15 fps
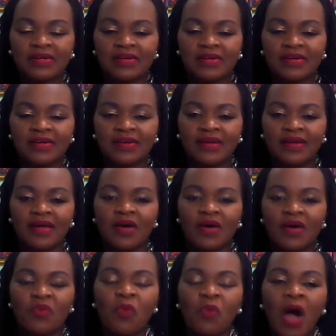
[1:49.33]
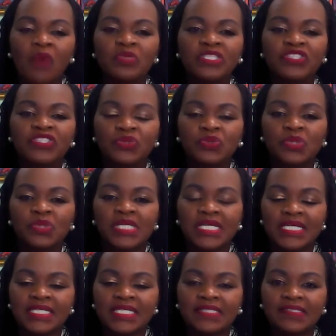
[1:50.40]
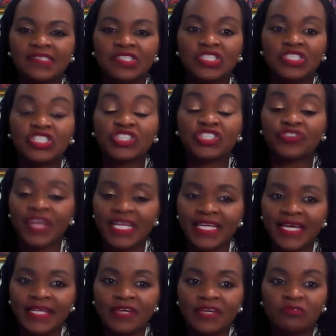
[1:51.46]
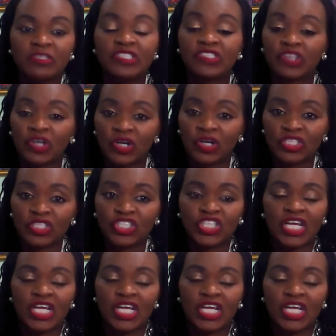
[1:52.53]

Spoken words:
What we do is the training, research,